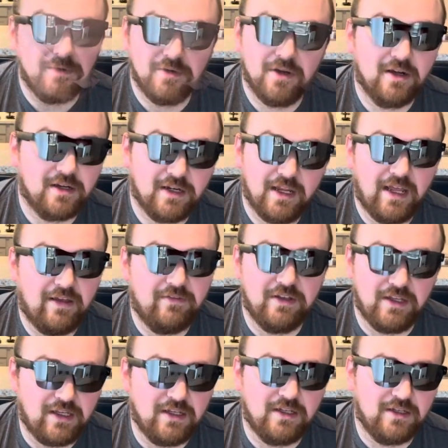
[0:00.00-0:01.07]
you're not gonna have
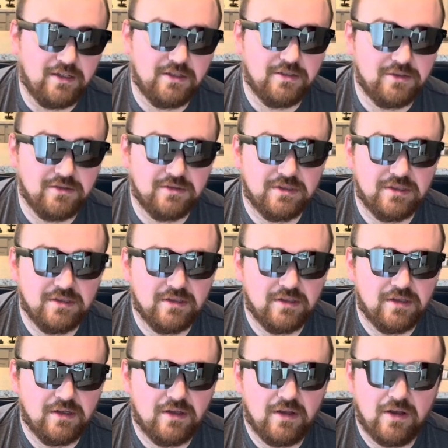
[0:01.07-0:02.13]
any issues.
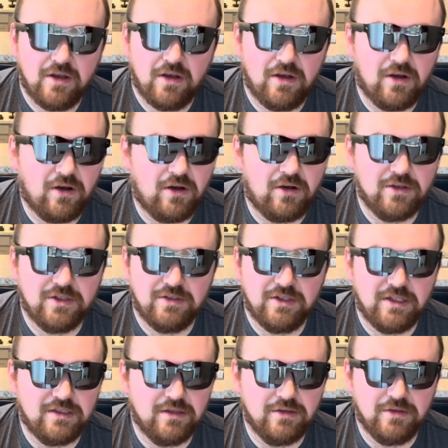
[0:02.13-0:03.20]
All you
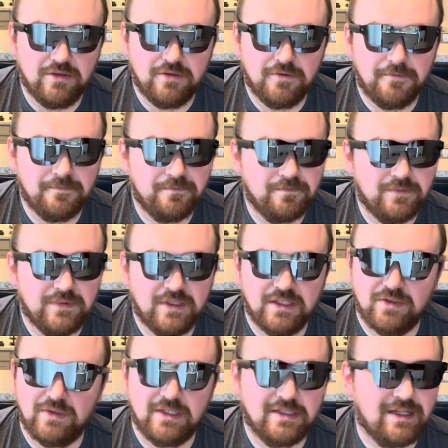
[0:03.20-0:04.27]
need to do is
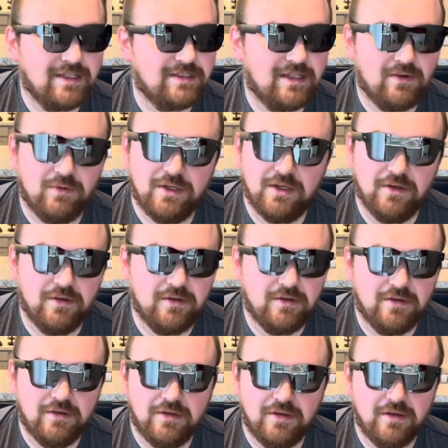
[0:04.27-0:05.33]
resize that window.
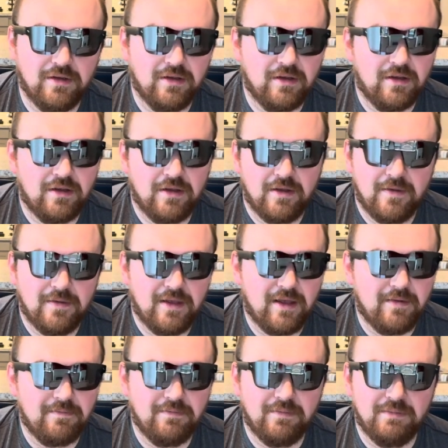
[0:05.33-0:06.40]

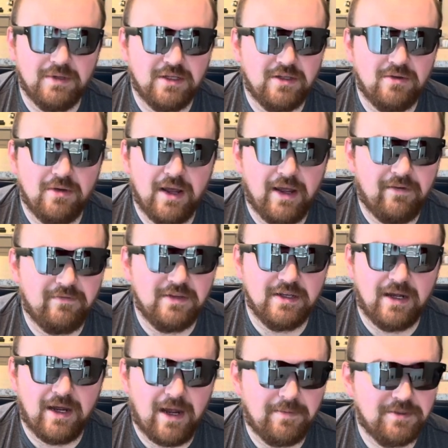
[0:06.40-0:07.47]
But you have the
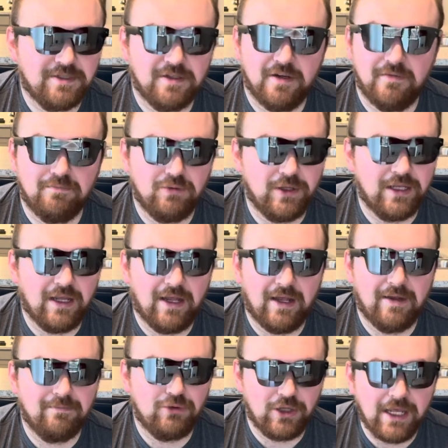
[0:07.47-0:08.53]
option of
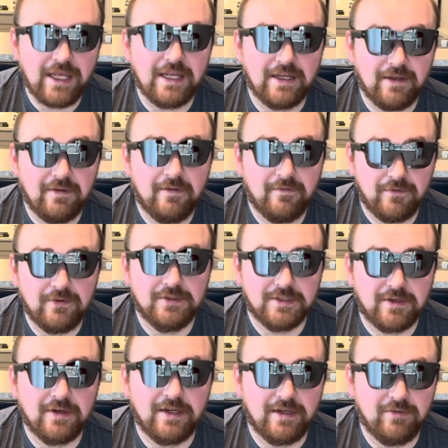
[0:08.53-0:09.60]
playing full
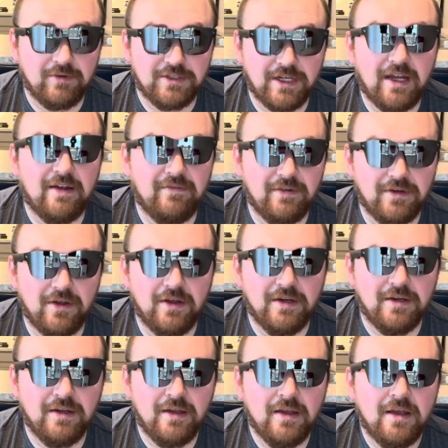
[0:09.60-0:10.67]
screen, which I have
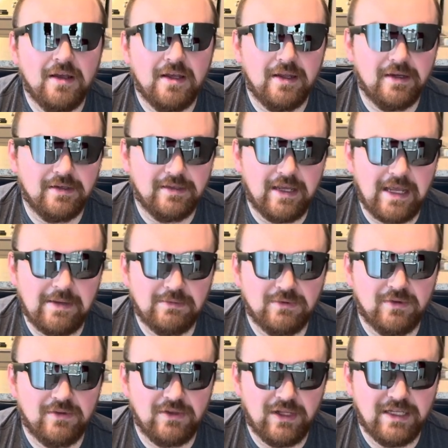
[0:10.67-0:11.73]
done in games
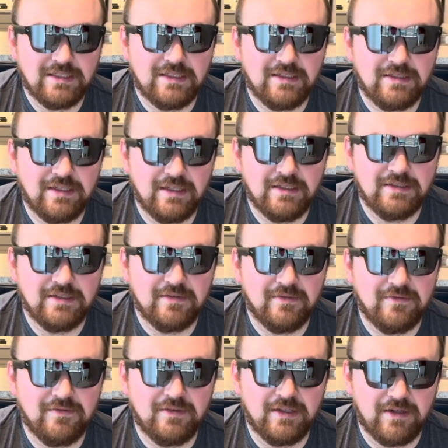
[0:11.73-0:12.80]
with less intensive
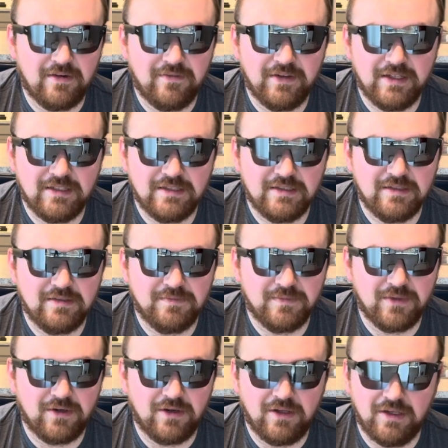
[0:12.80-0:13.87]
interface
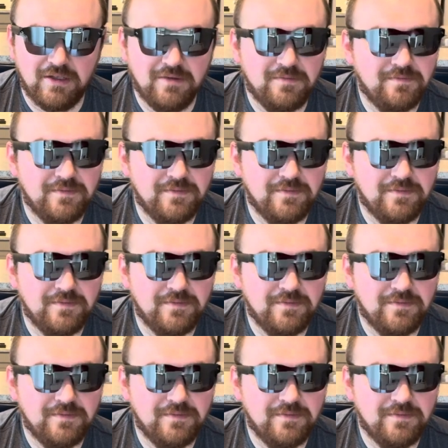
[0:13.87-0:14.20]
or HUD.